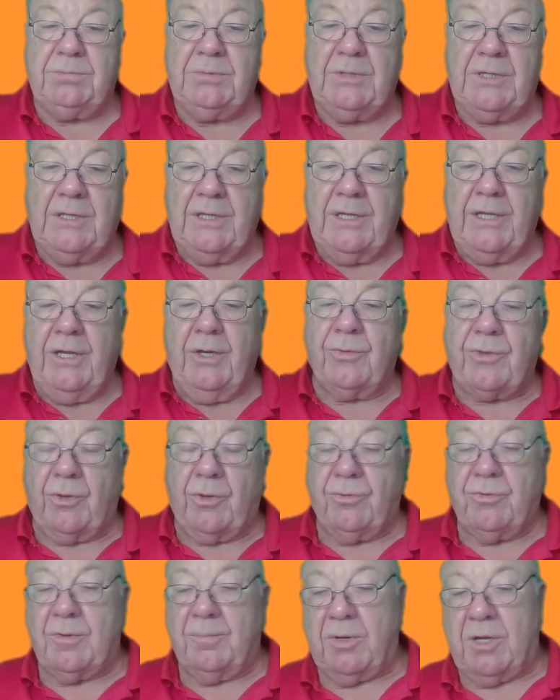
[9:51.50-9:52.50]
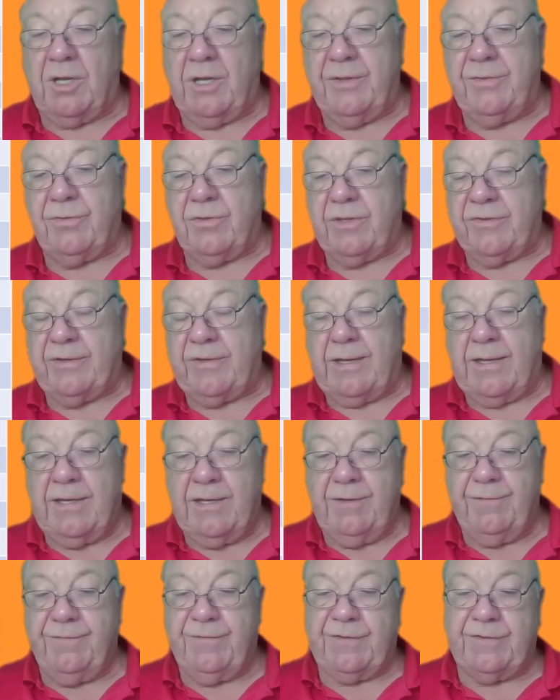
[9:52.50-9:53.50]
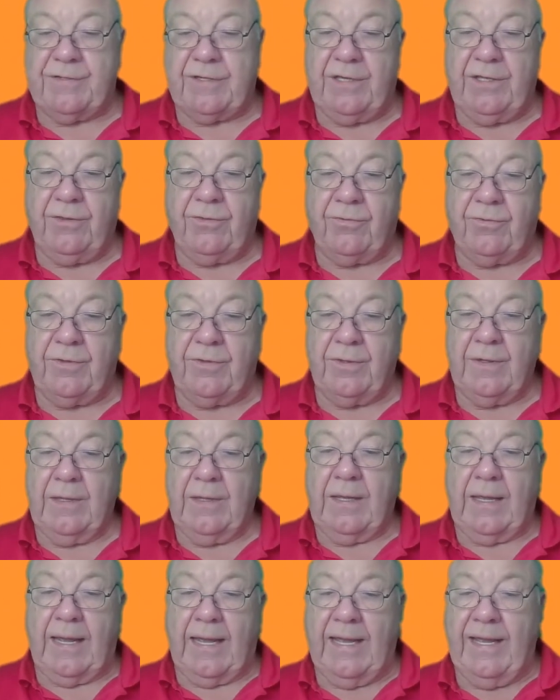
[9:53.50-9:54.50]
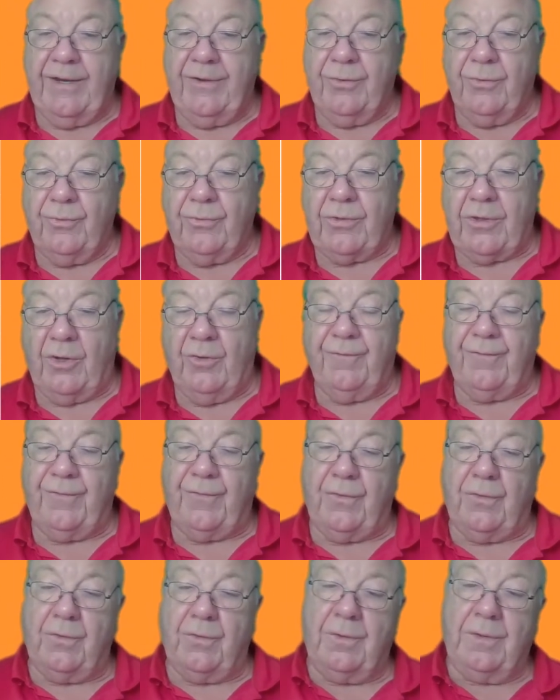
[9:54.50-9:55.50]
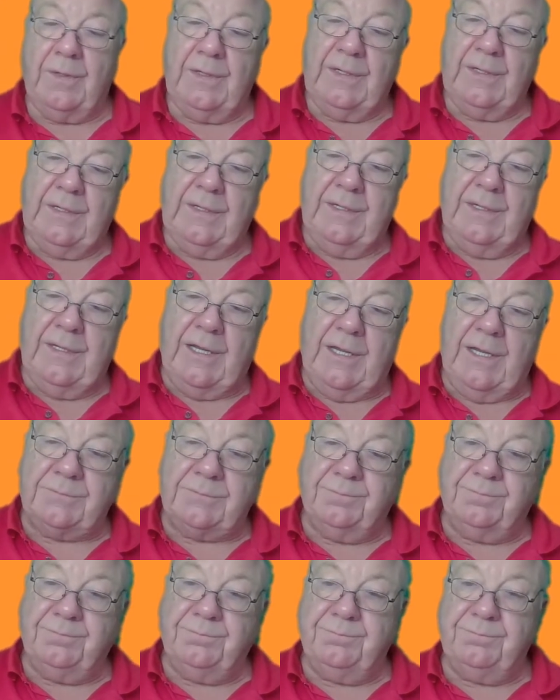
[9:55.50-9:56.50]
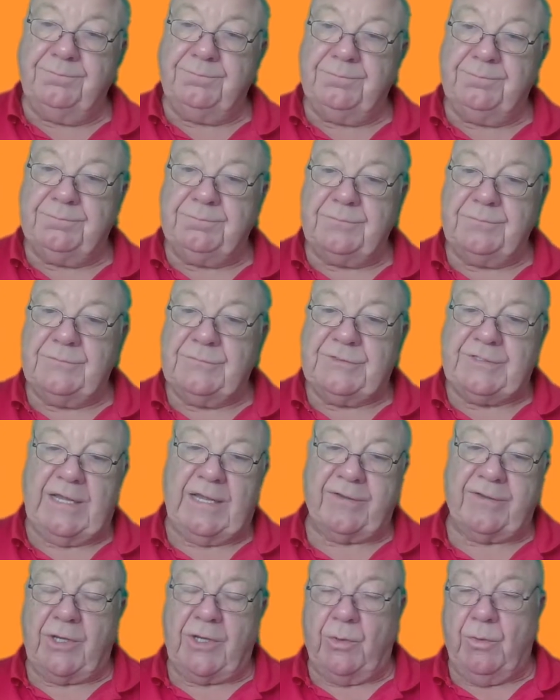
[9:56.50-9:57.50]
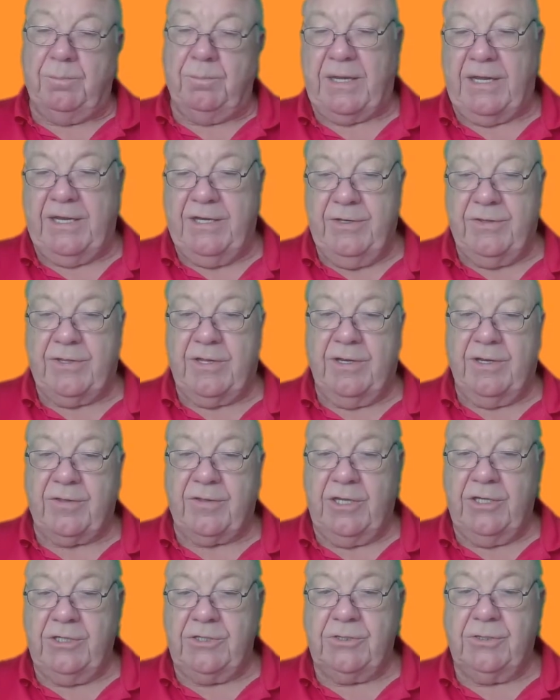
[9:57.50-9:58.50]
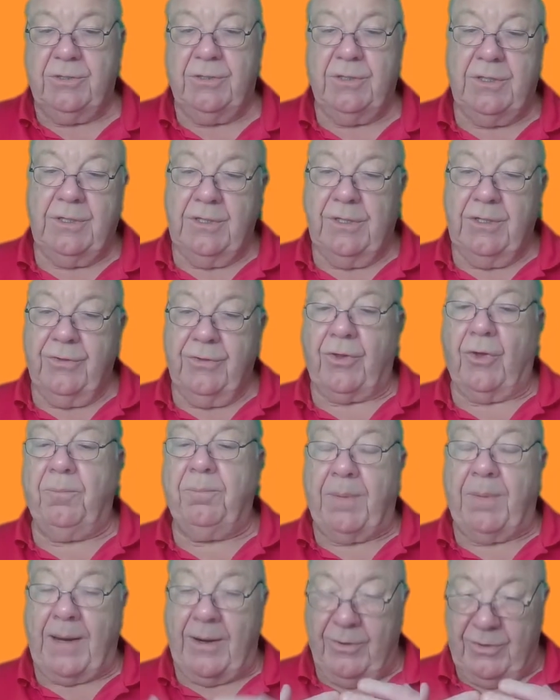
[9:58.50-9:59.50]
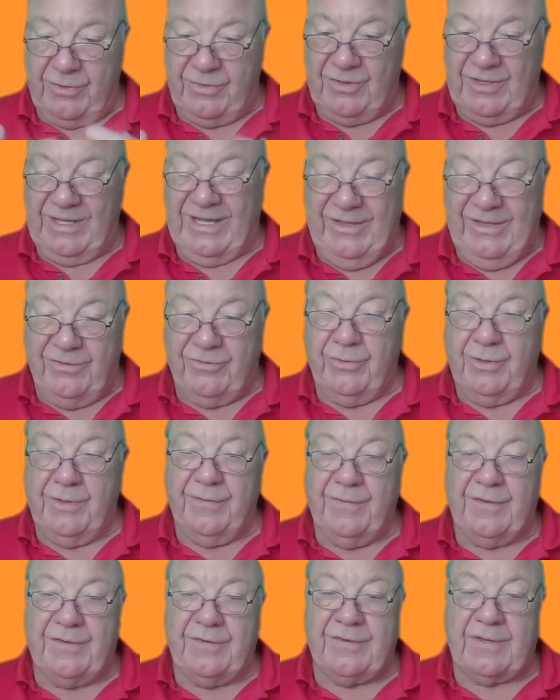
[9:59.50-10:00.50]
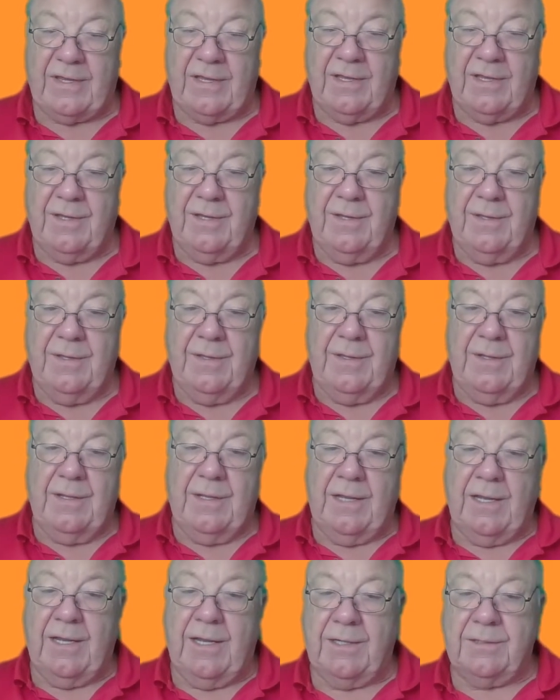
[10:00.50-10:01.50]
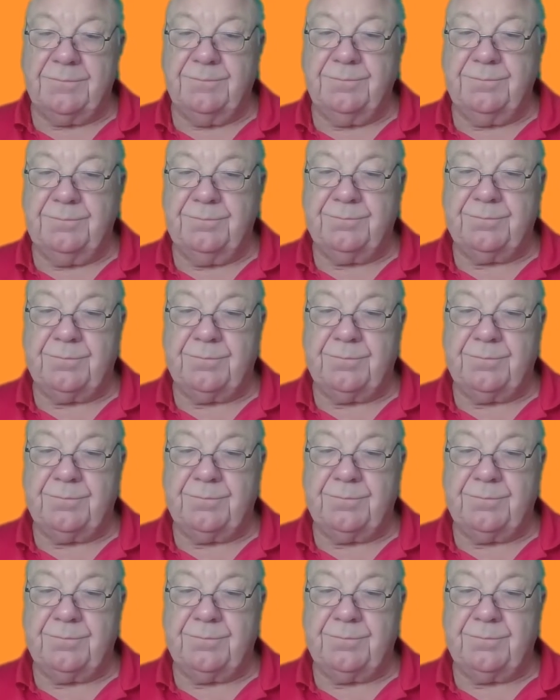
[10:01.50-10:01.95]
it also supplies the tongue for taste and also for um, tactile and pain sensation. So paresthesia in the tongue, um,